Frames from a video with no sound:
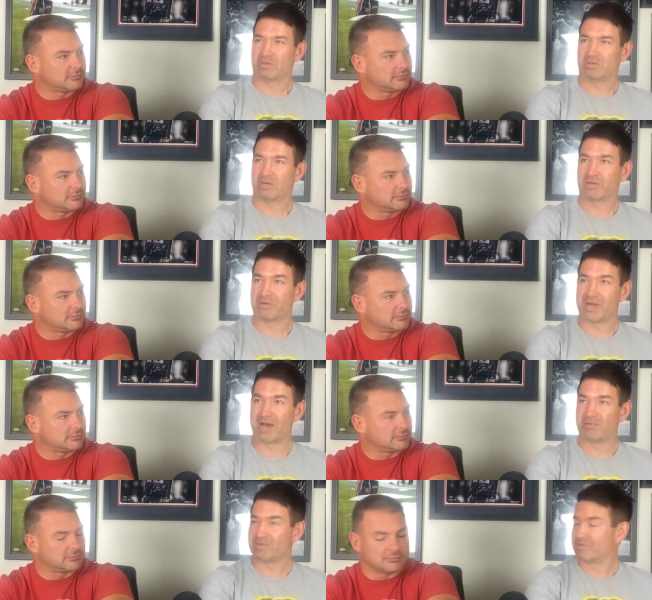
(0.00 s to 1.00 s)
Speaker 1: I'll go
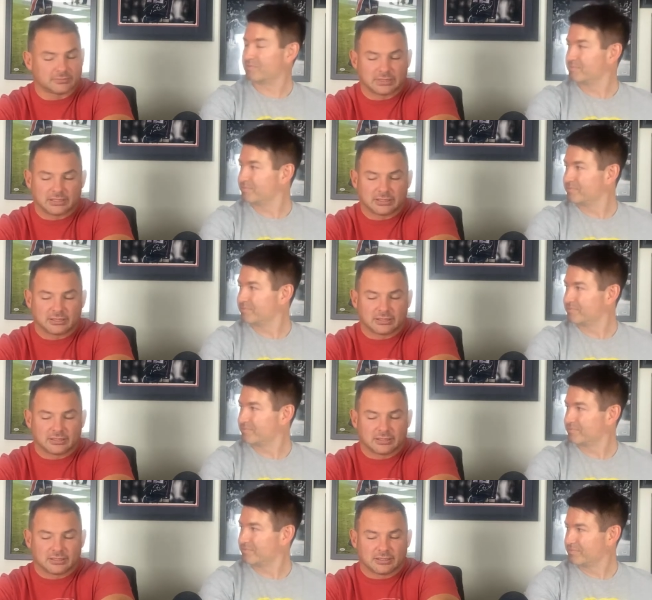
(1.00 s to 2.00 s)
Dalvin.
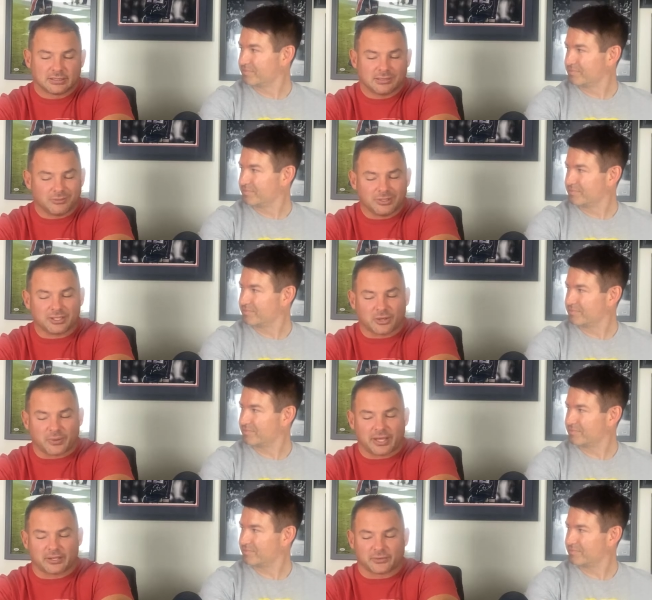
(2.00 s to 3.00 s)
Speaker 2: I'm going to go
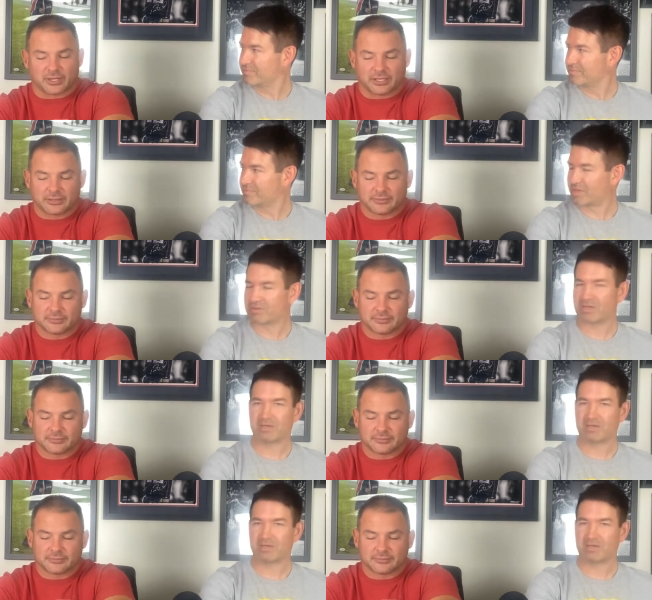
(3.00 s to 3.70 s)
Henry. Okay.